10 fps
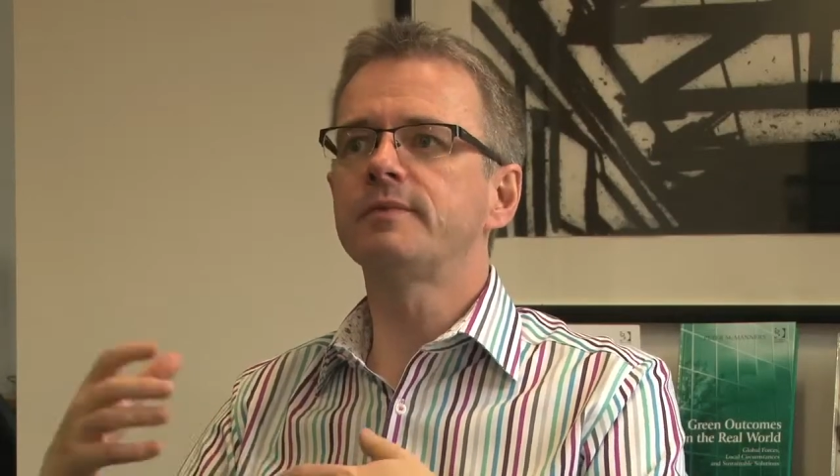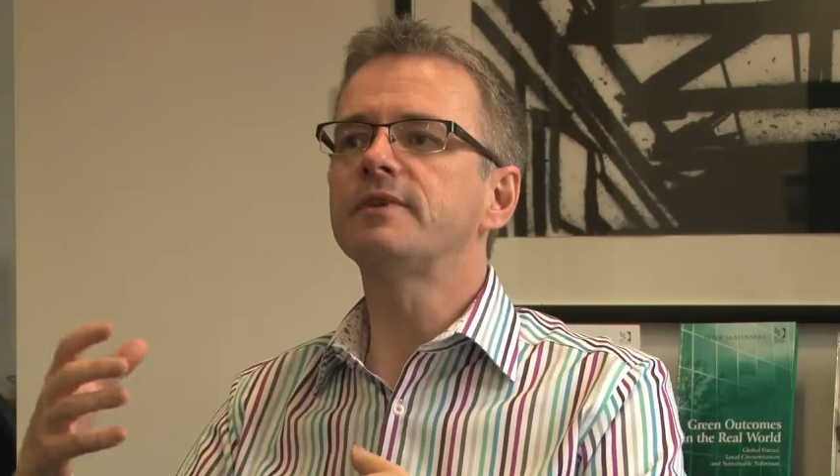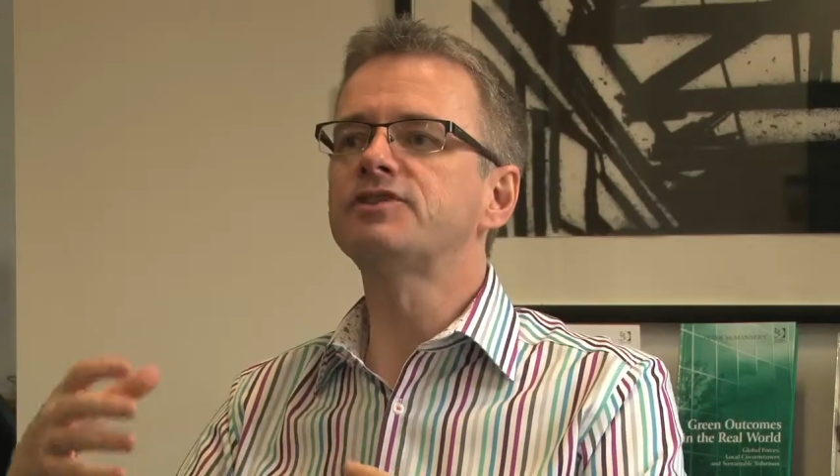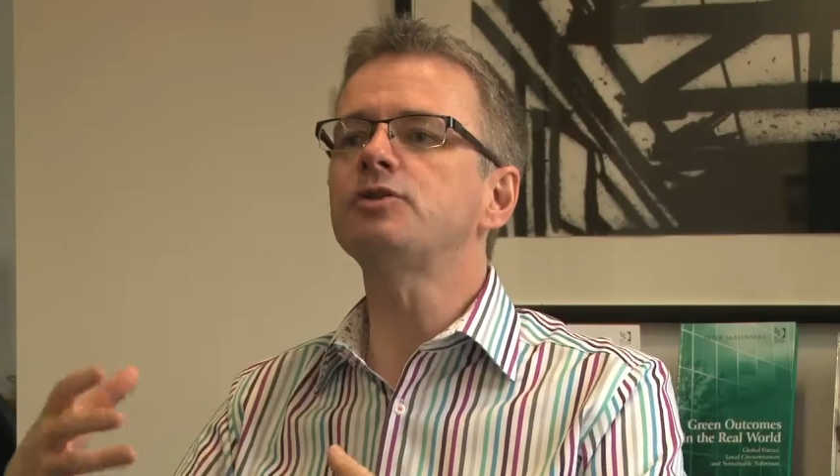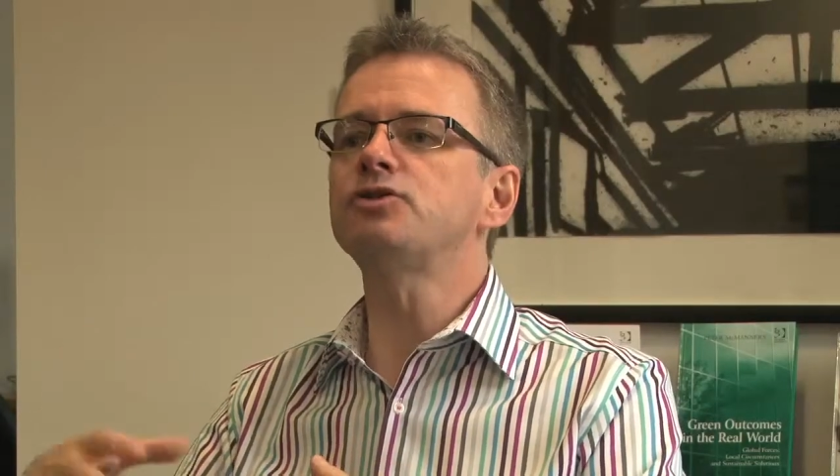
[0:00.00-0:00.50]

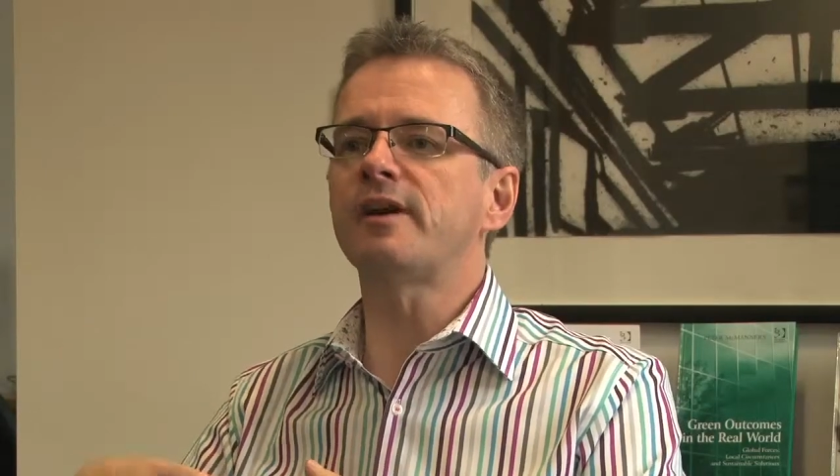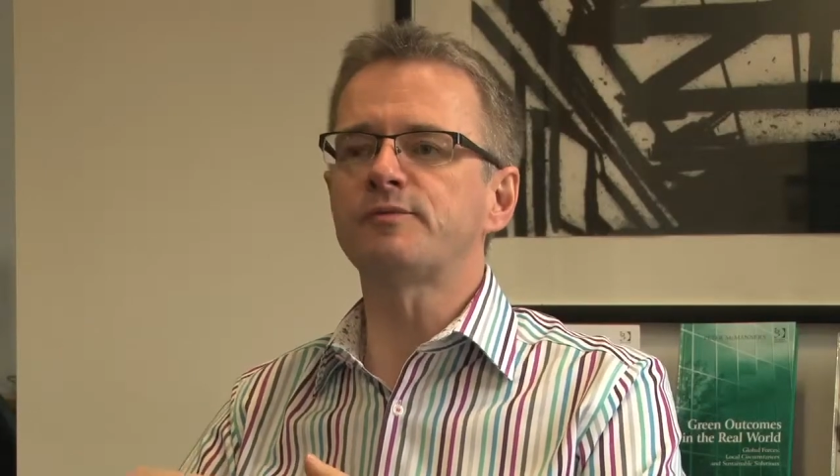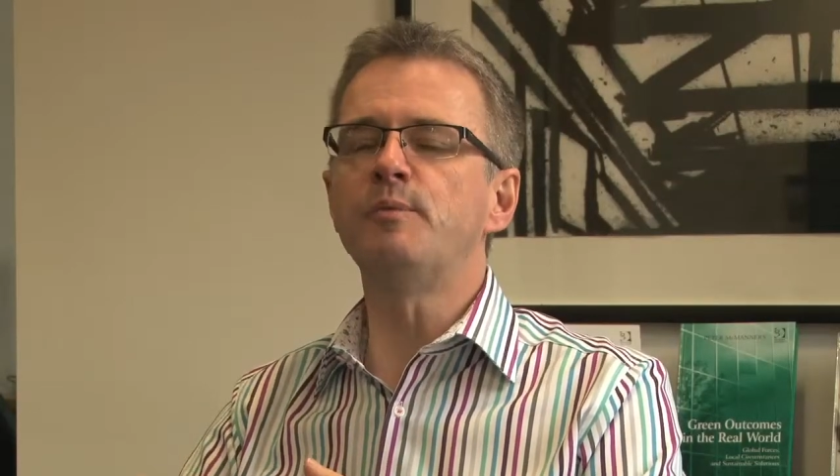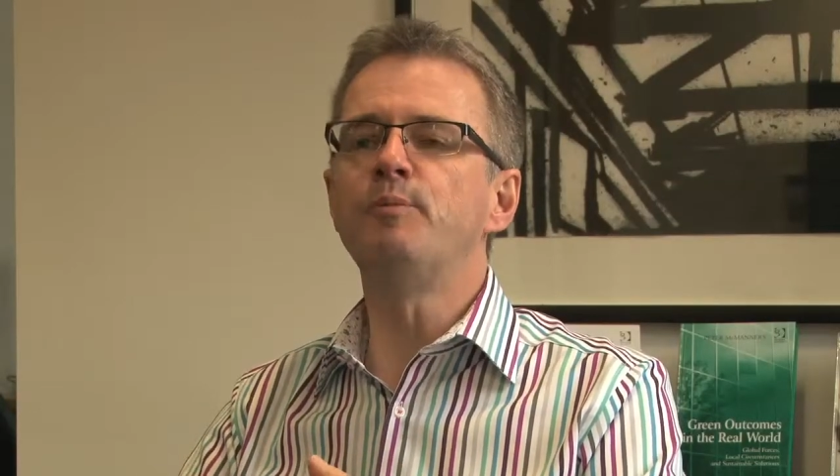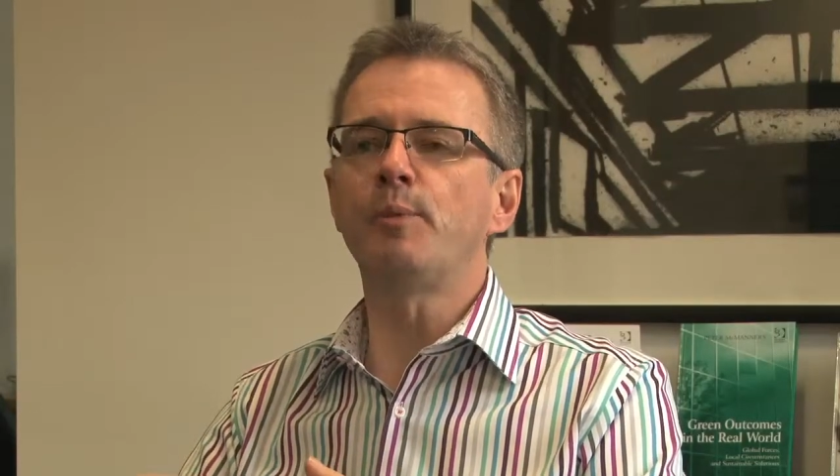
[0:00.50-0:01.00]
social graph's
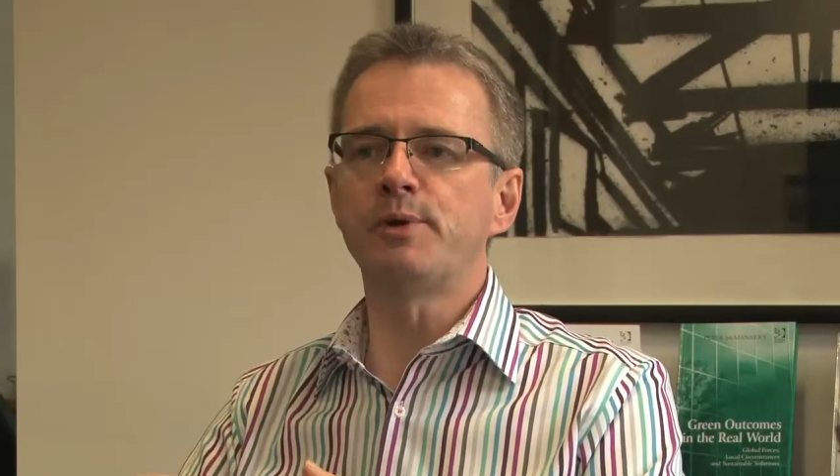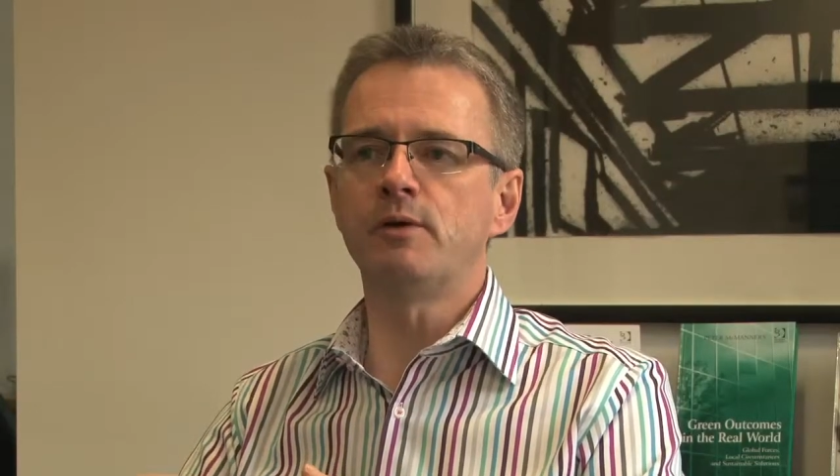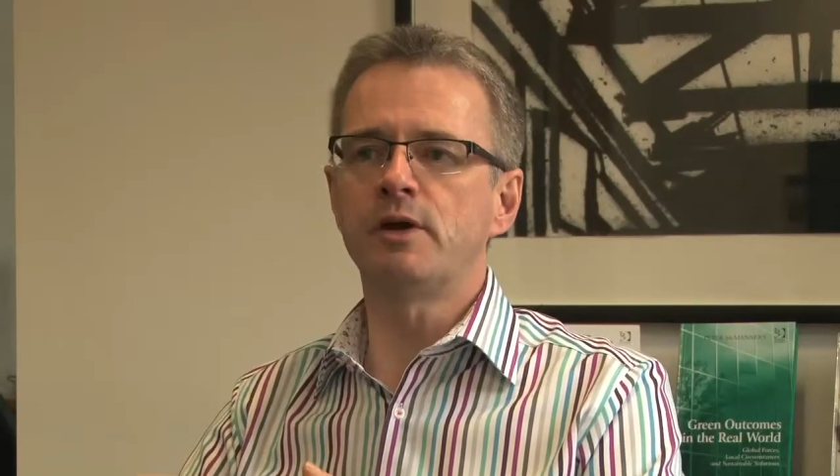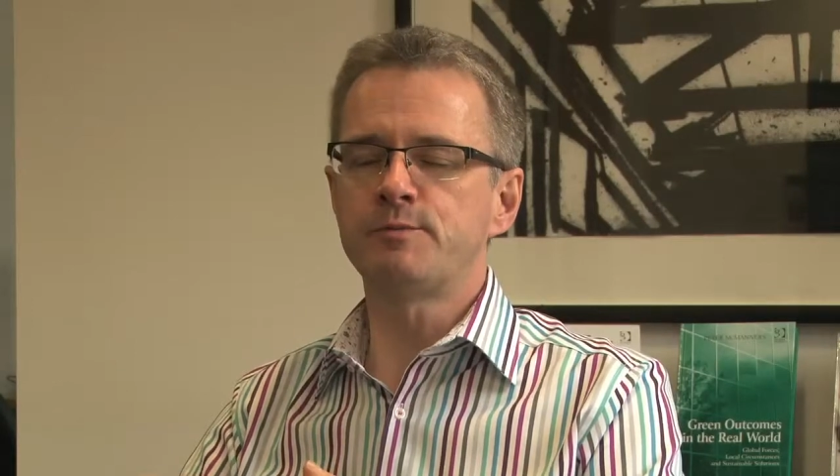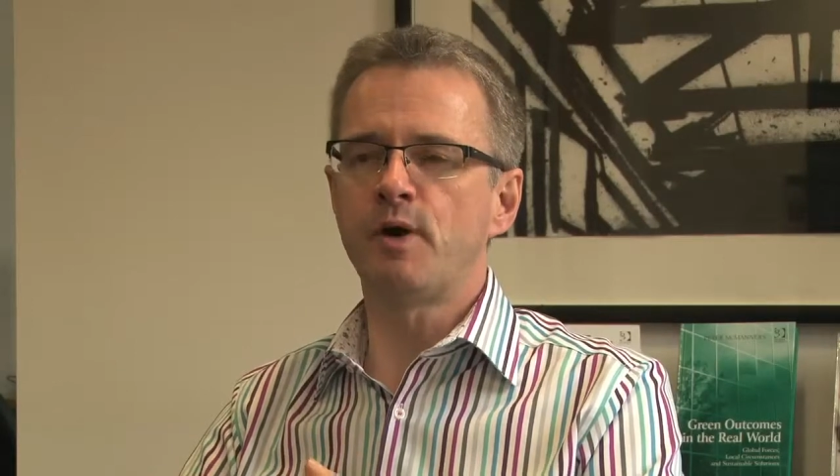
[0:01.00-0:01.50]
been
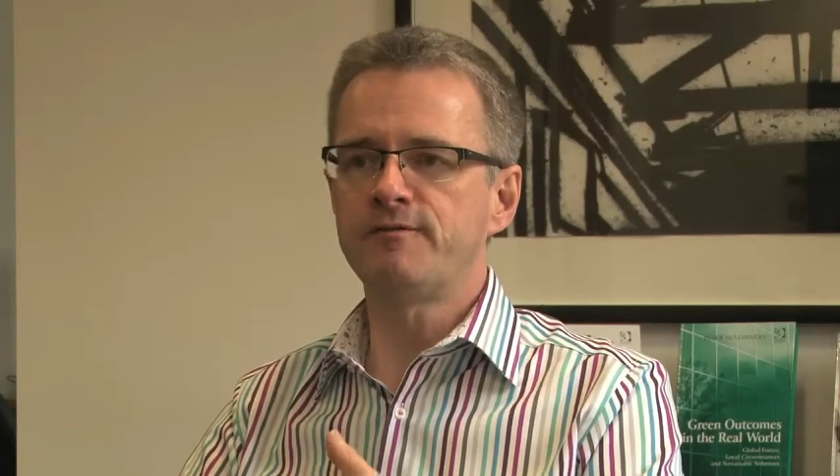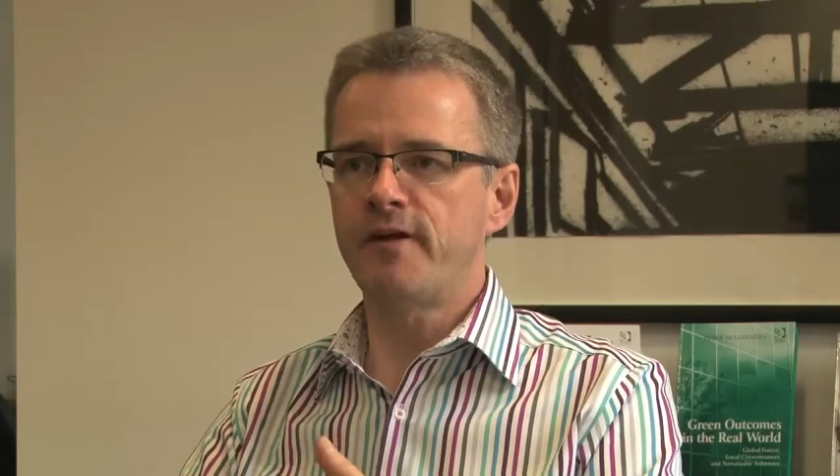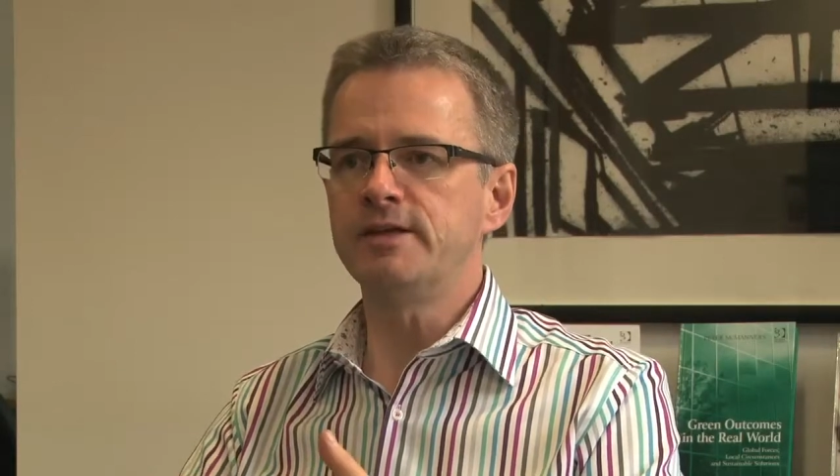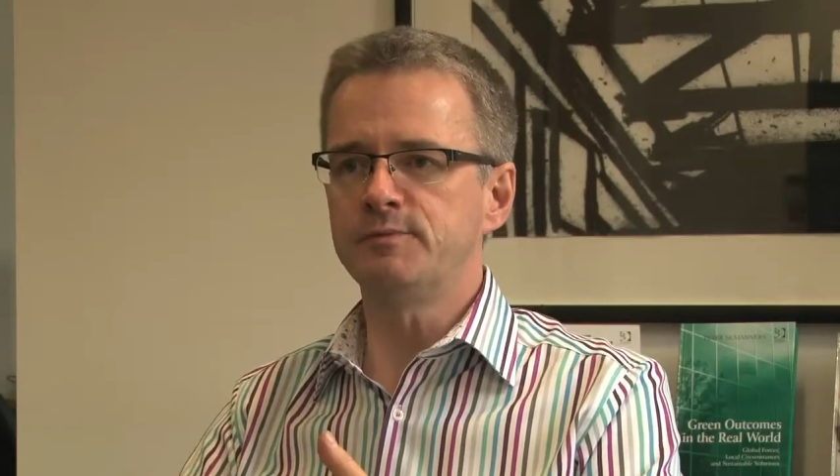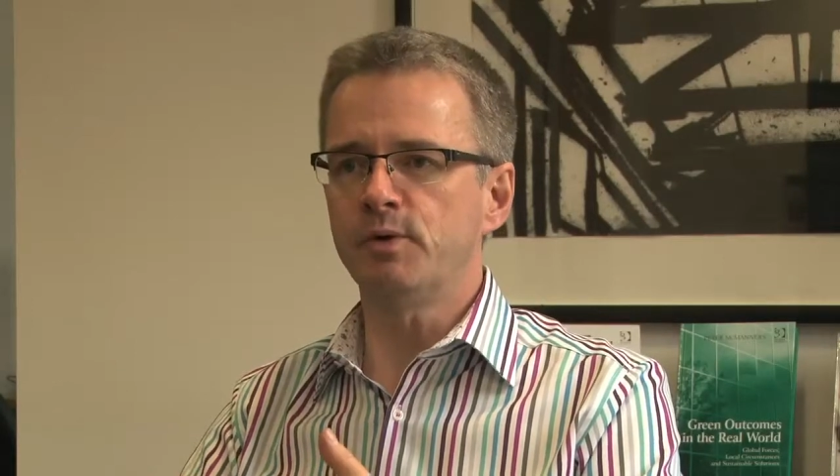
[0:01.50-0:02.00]
popularised by
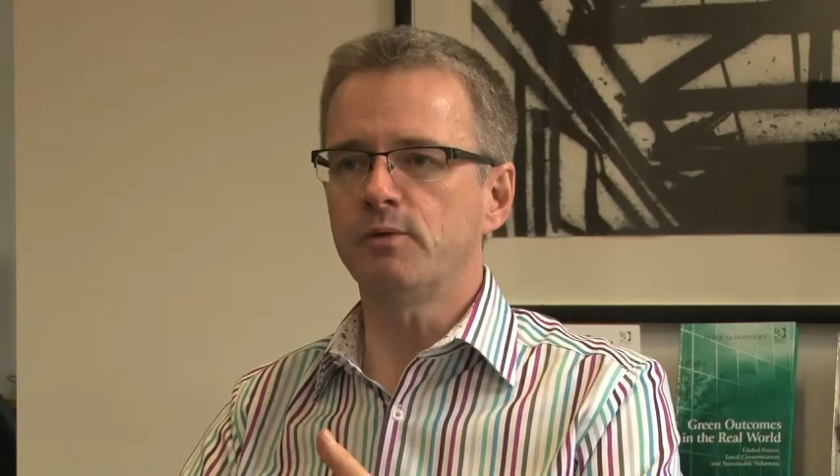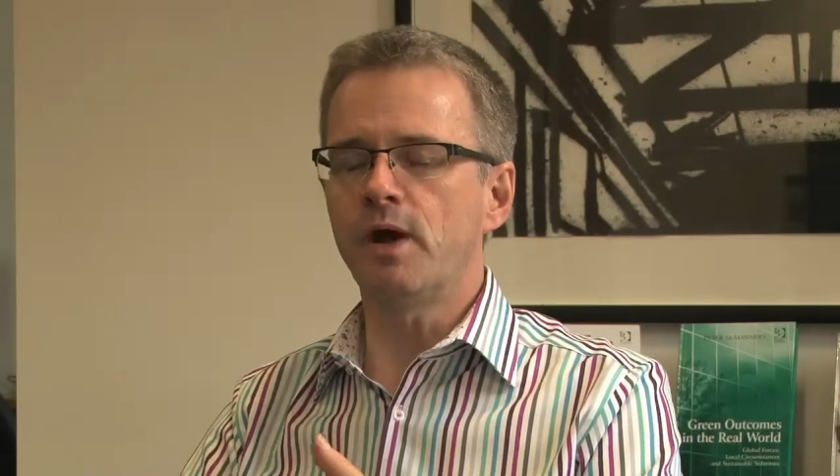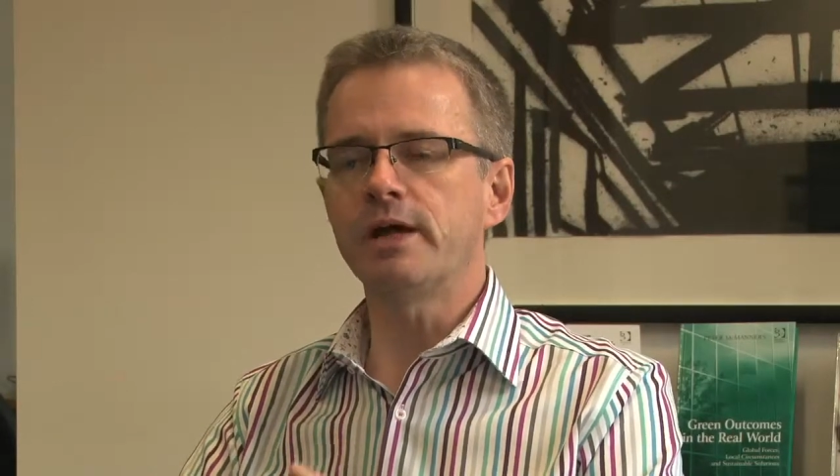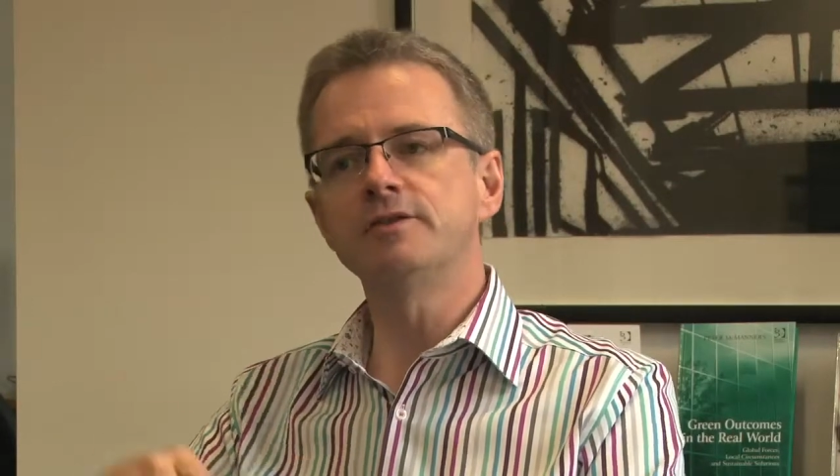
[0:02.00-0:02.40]
Facebook, right?